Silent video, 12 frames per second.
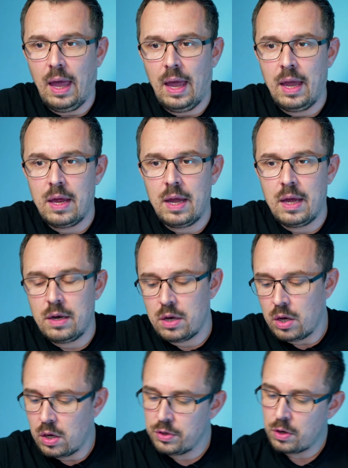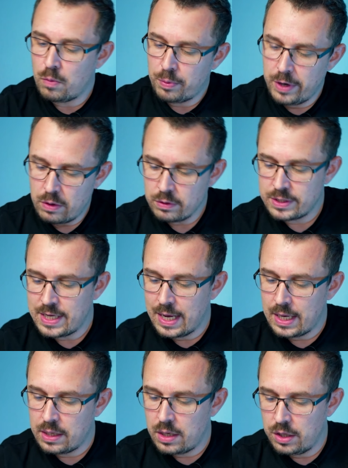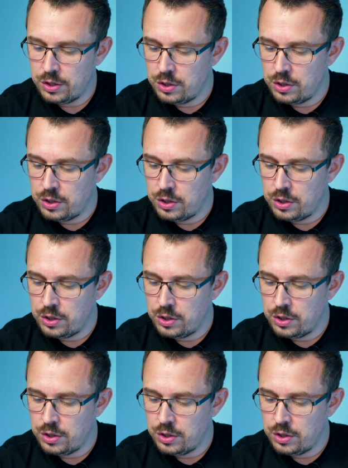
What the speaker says: And on the GoPro Hero 10,